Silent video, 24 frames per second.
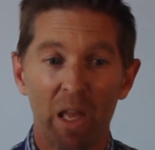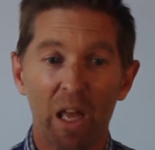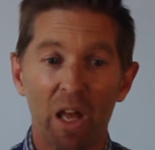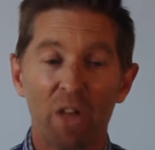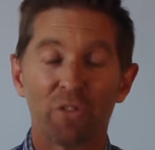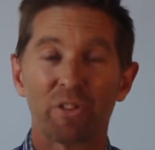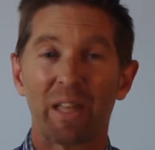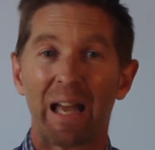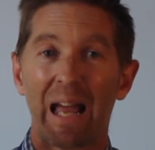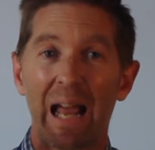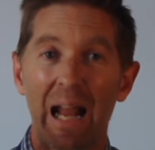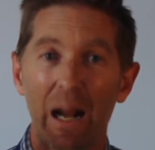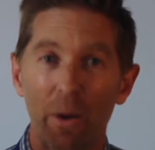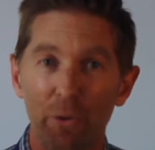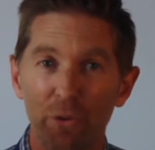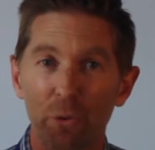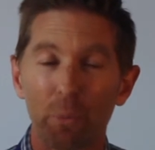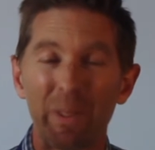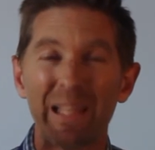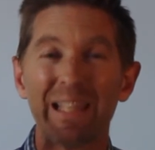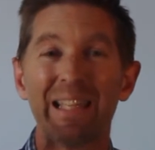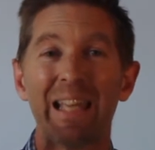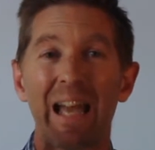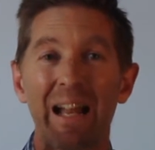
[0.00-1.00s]
So how do
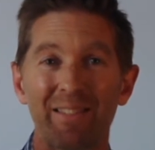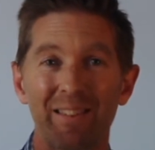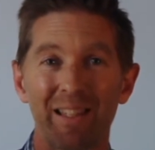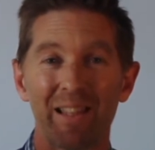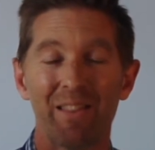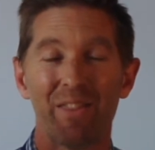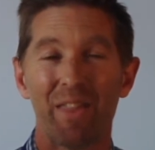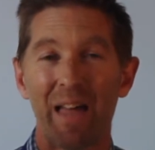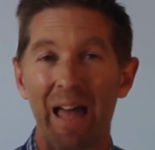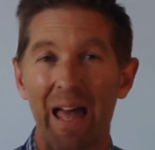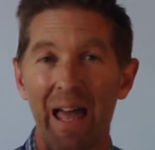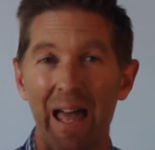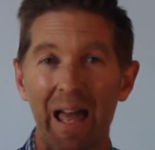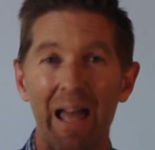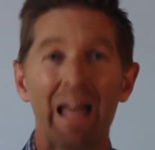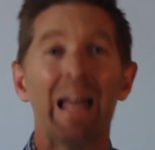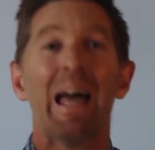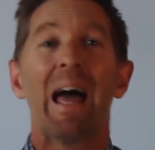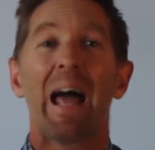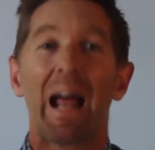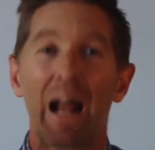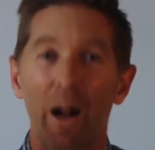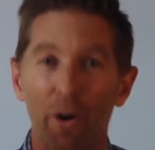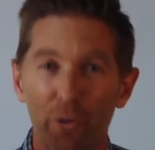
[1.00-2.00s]
we get it there?
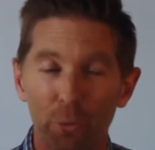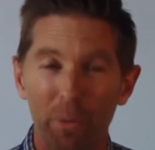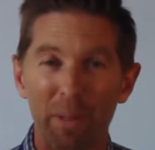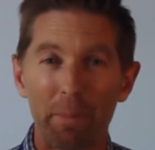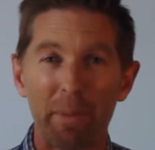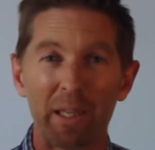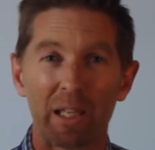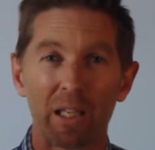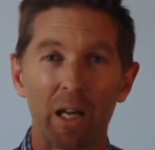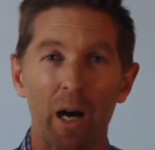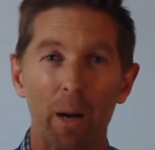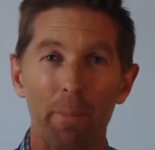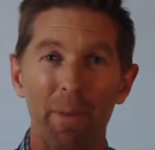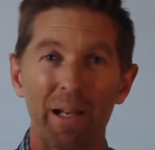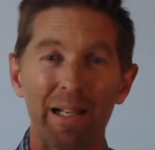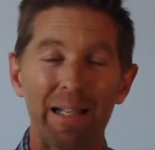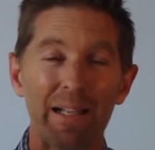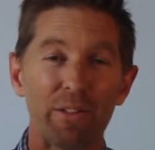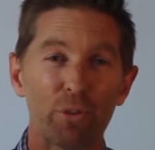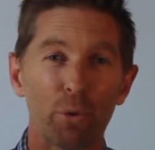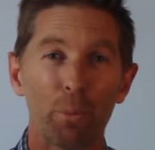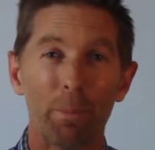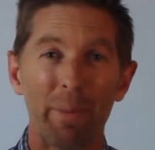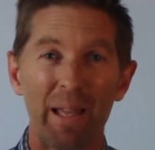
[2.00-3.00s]
How do we become a
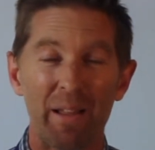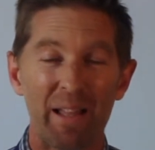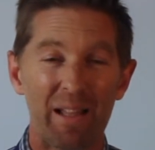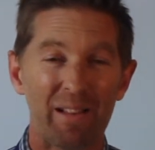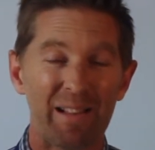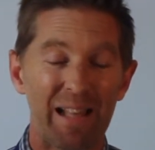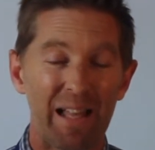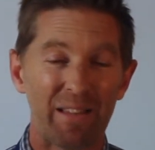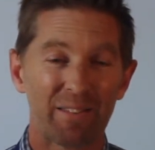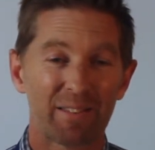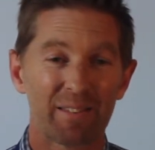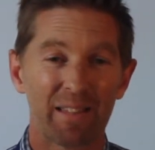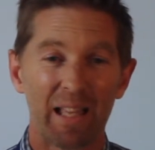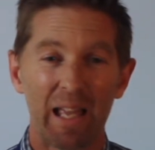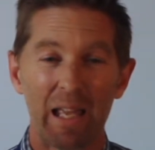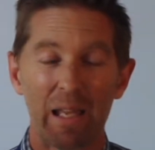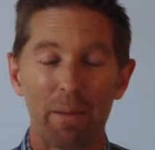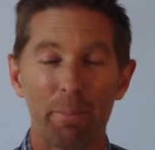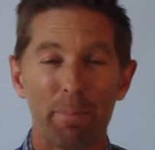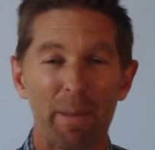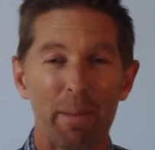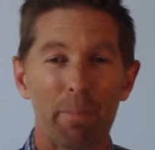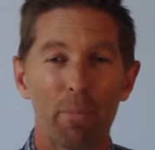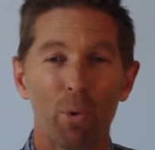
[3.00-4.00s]
little bit, let's say, a
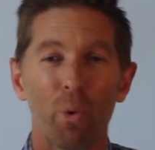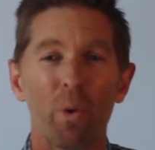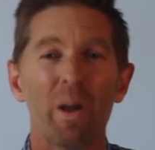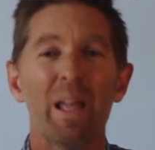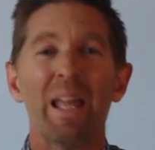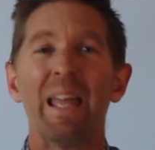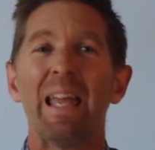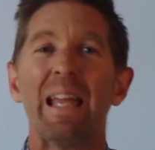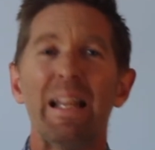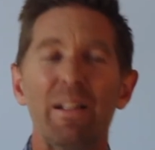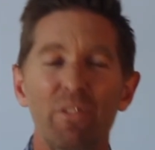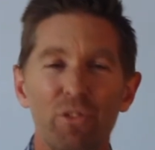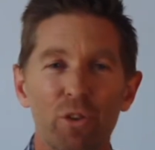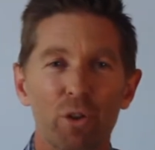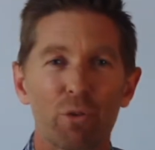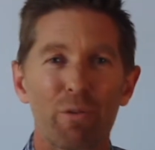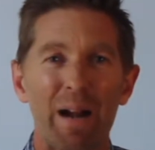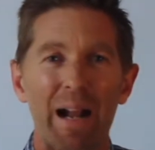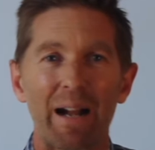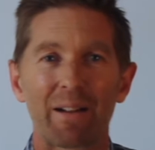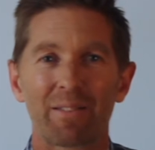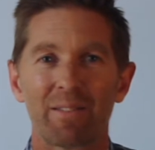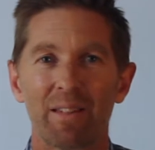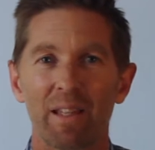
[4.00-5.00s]
bit more
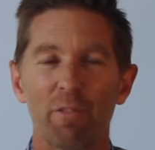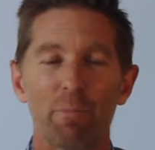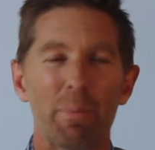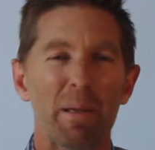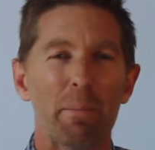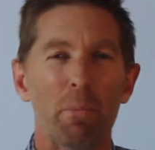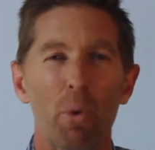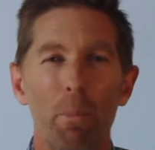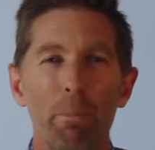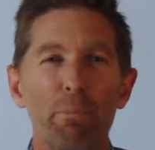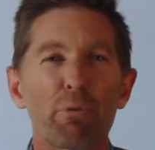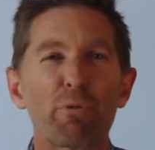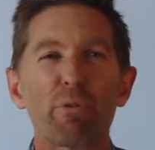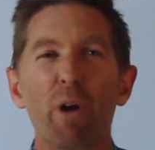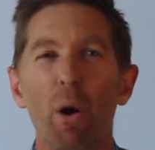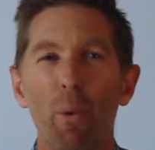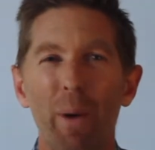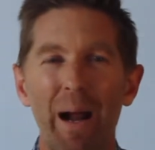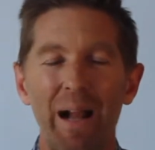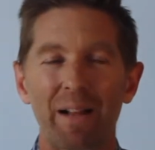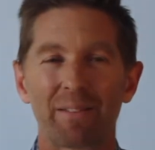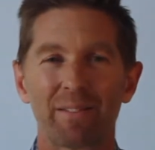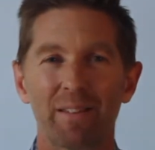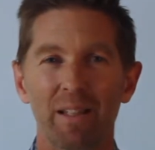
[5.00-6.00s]
interactive, a bit more
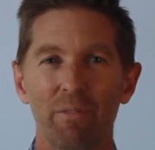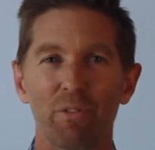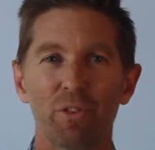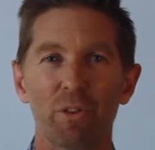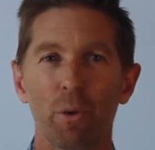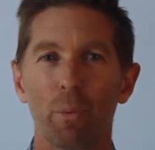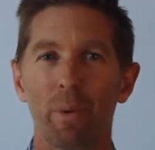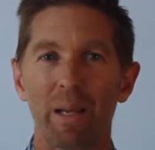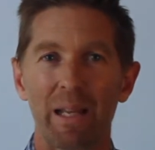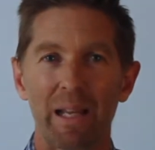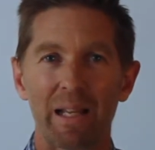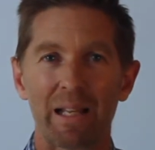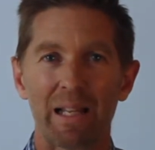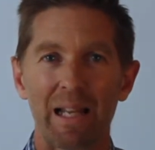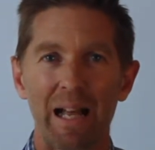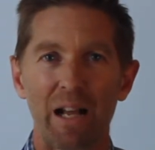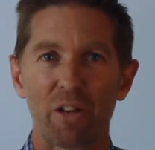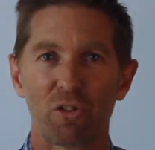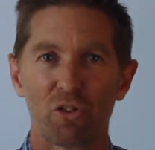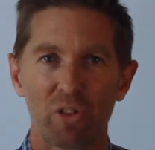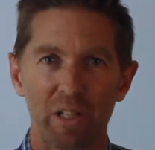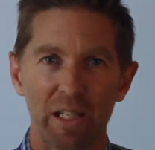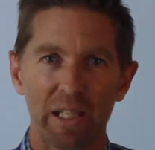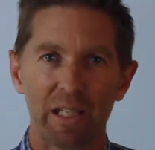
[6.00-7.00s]
proactive, so we can
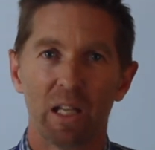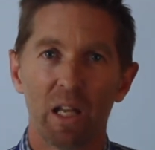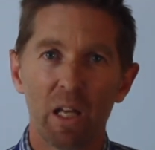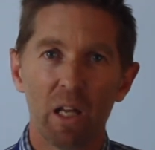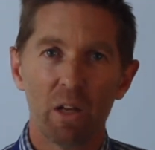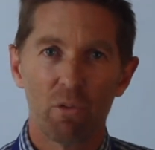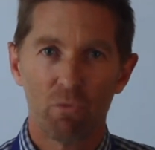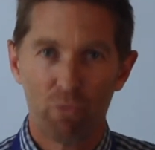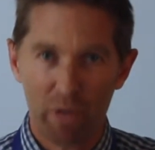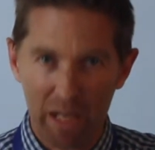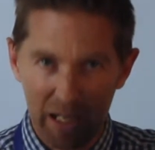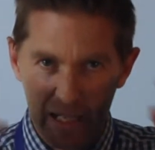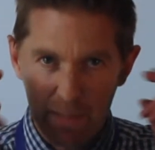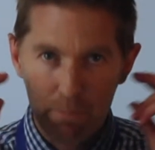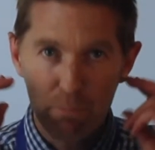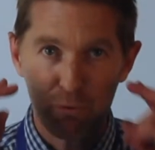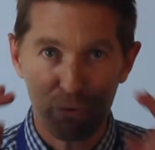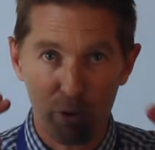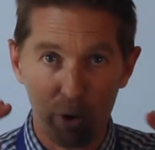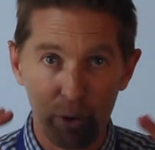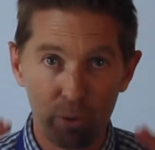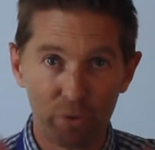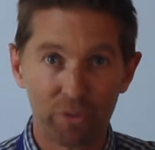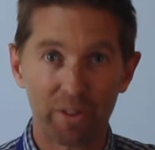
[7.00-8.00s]
actually really
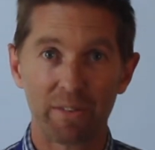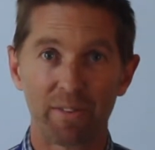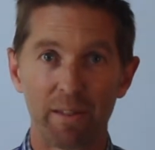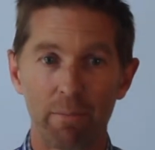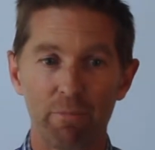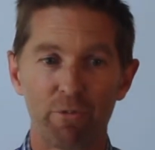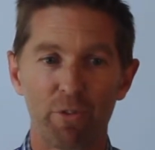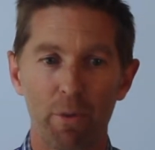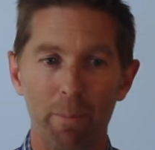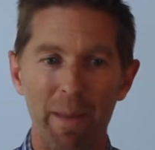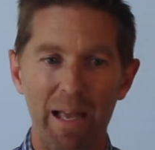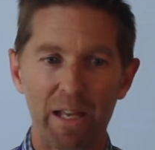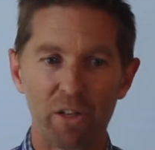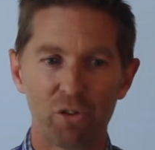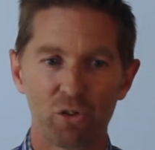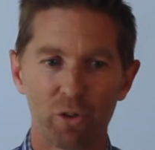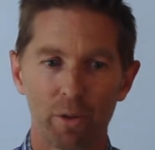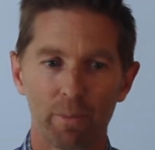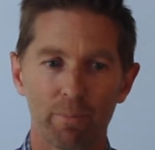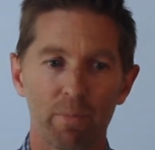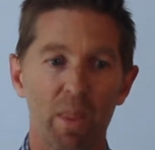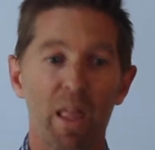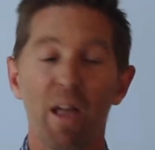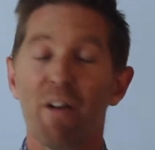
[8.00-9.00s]
process
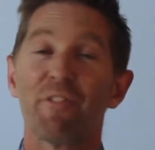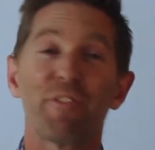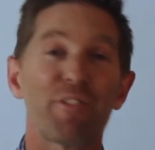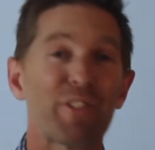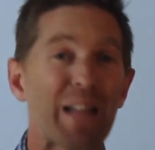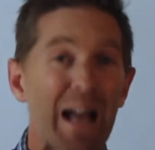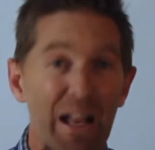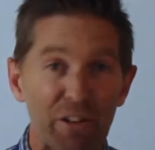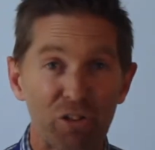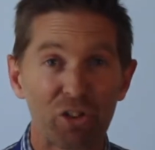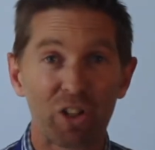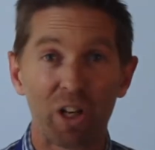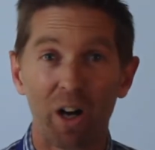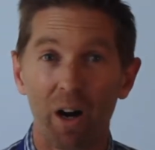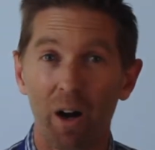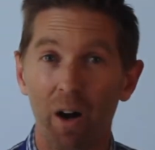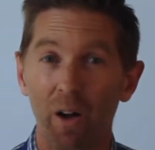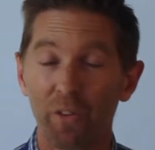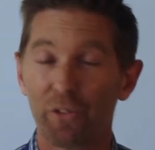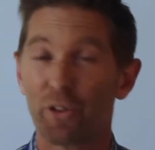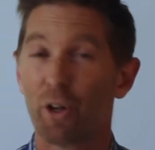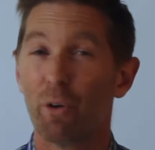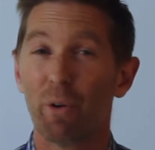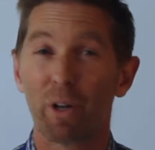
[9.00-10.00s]
information?
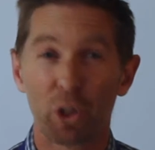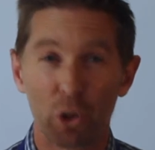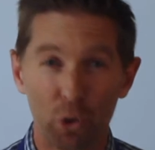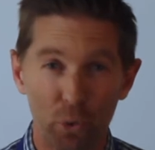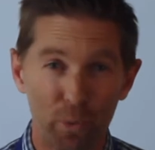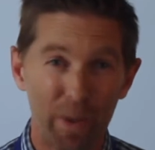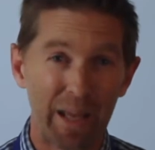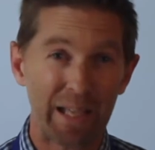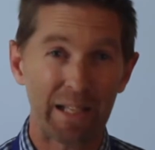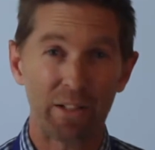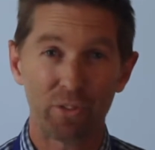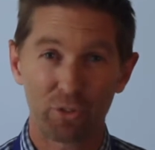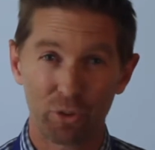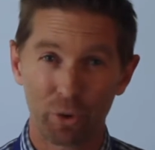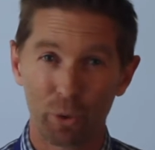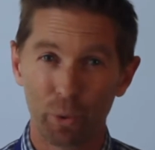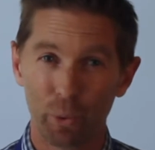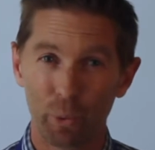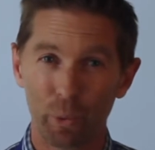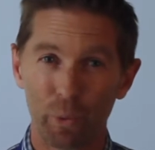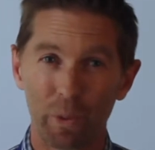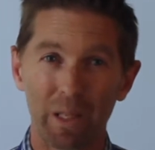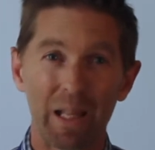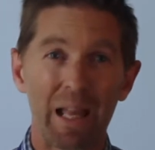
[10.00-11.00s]
Flashcards are a great
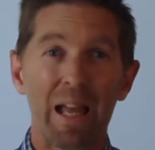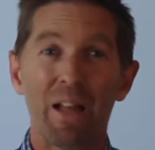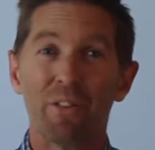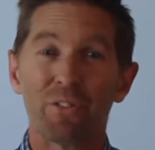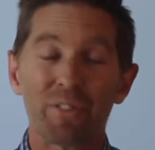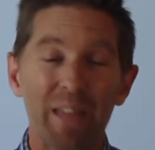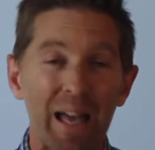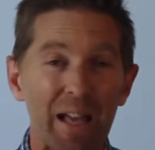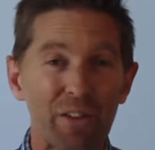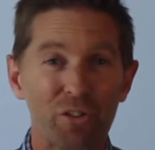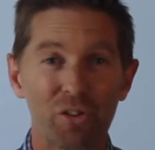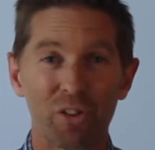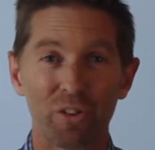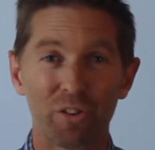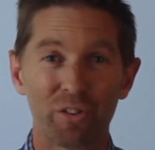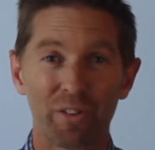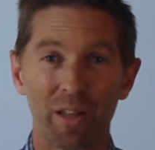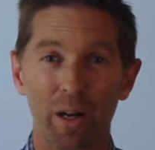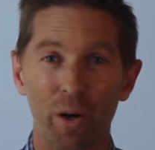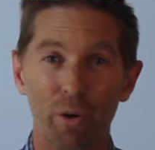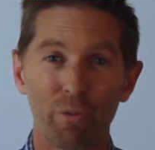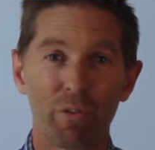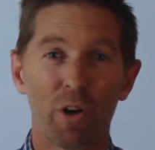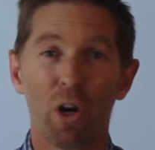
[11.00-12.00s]
tool. Test
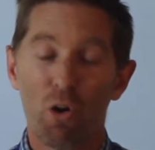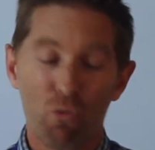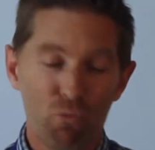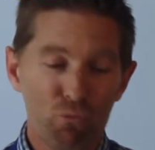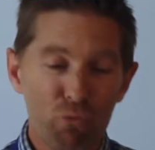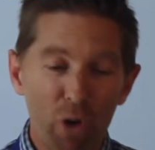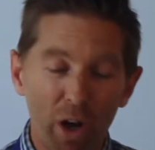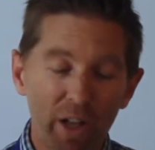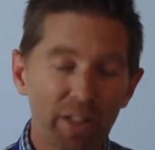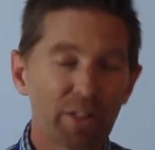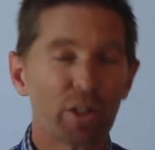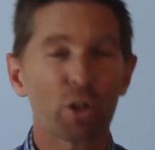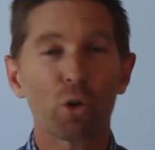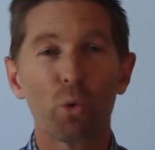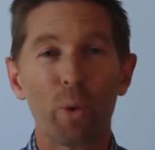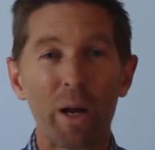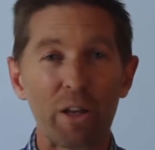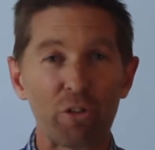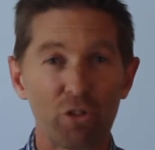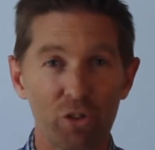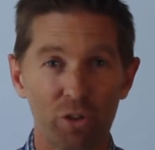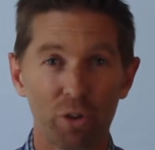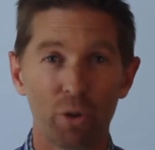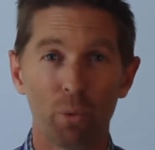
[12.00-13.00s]
yourself. Write the
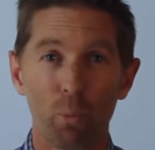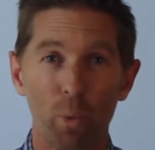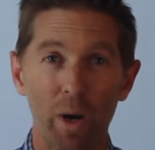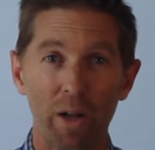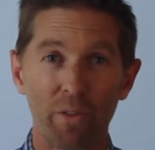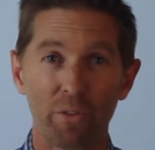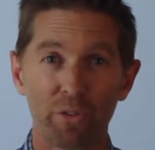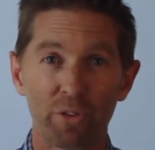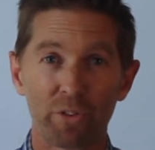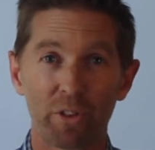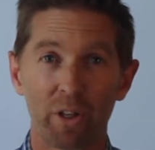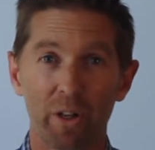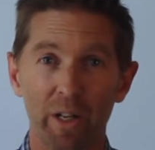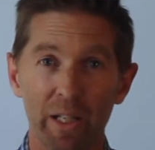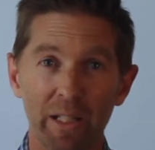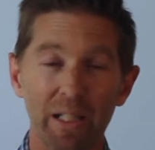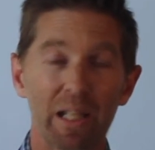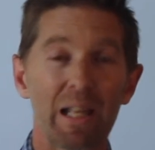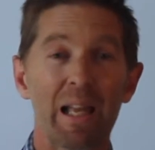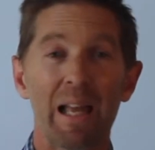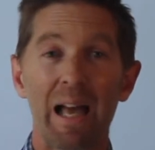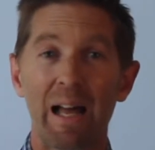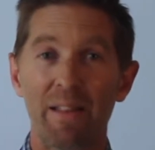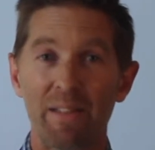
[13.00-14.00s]
question on one side
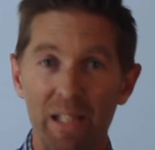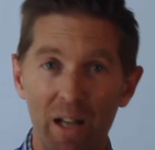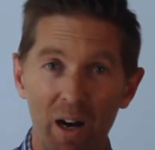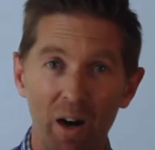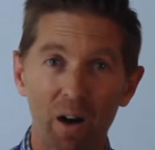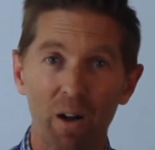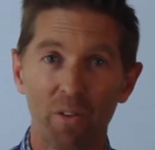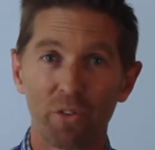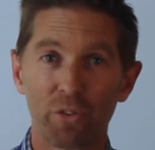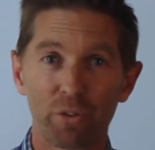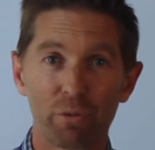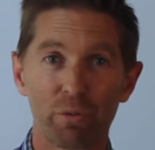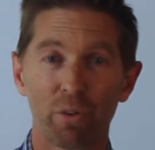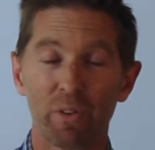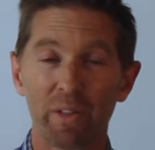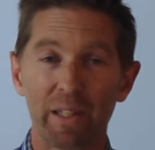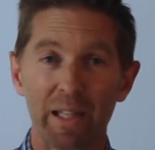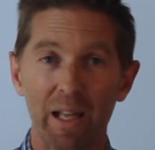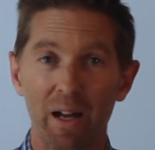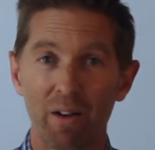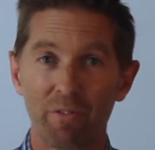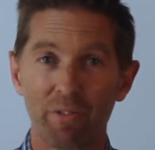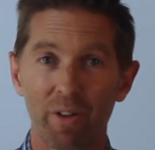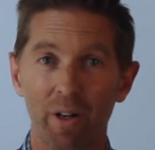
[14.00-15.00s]
and the answer on the
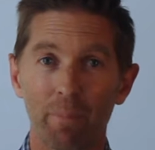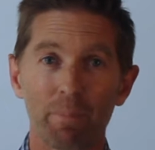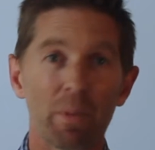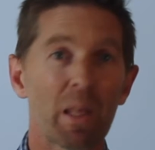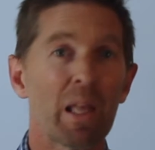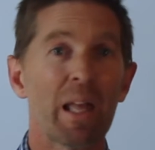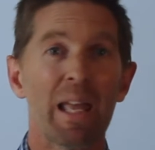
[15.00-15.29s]
other.